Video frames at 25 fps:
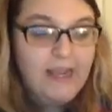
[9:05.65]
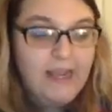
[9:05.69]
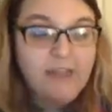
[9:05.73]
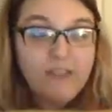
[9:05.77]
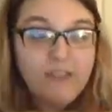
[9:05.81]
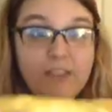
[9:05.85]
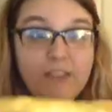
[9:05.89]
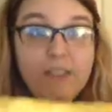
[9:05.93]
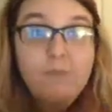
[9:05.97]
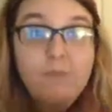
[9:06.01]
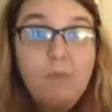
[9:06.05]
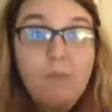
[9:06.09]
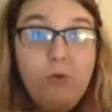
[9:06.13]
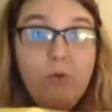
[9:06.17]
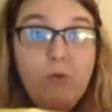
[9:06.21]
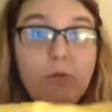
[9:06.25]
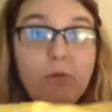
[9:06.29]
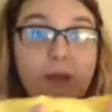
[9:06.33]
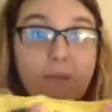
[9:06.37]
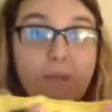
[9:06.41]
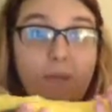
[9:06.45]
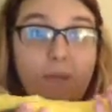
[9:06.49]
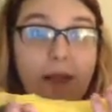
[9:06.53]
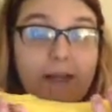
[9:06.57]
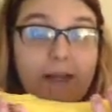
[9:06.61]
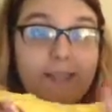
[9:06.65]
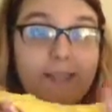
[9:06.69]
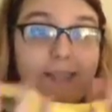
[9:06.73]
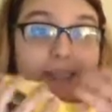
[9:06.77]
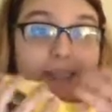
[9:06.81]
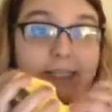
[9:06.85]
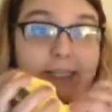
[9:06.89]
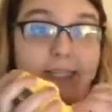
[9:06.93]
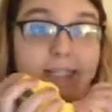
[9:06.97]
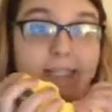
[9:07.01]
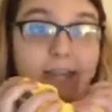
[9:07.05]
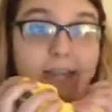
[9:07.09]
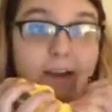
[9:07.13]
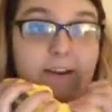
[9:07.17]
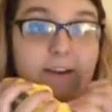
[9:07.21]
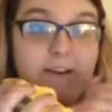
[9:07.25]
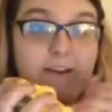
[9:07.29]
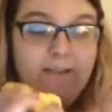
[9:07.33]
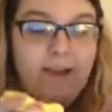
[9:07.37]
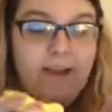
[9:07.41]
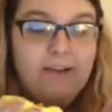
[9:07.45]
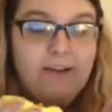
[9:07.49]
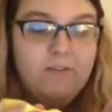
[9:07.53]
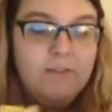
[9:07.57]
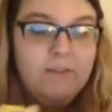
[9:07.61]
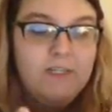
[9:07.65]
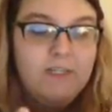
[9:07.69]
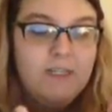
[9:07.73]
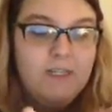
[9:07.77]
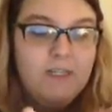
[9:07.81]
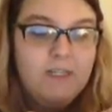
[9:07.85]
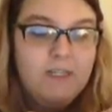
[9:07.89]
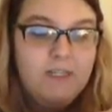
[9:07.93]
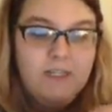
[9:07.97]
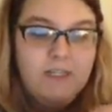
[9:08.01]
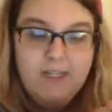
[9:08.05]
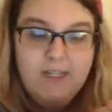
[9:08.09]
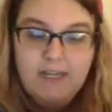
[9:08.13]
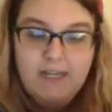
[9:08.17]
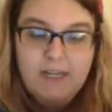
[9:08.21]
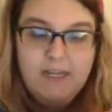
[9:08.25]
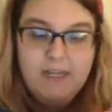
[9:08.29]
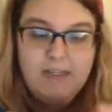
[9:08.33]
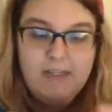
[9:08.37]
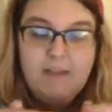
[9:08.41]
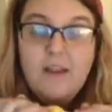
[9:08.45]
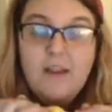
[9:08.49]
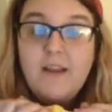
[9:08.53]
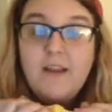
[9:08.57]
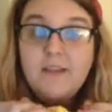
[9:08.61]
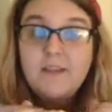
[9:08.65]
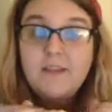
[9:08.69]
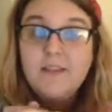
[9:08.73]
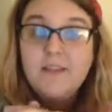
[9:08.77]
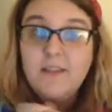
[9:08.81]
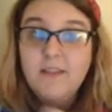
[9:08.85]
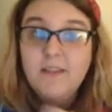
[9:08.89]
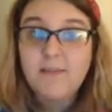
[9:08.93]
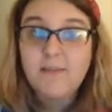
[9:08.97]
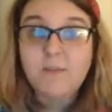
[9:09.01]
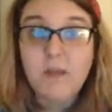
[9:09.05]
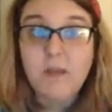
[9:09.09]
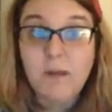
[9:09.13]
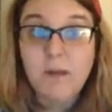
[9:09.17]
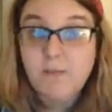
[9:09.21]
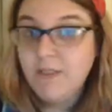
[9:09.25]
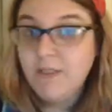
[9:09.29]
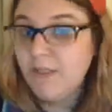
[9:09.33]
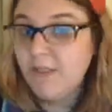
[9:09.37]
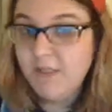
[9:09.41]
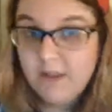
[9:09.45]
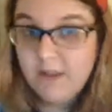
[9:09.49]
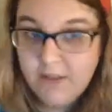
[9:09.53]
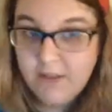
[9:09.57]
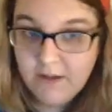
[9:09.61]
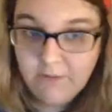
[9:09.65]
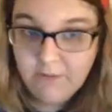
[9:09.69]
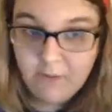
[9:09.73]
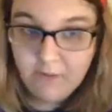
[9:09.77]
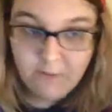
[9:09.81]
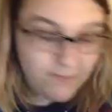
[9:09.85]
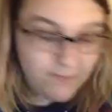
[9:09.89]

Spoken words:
small, compact, easy to carry around, and nice. Sometimes there's nothing wrong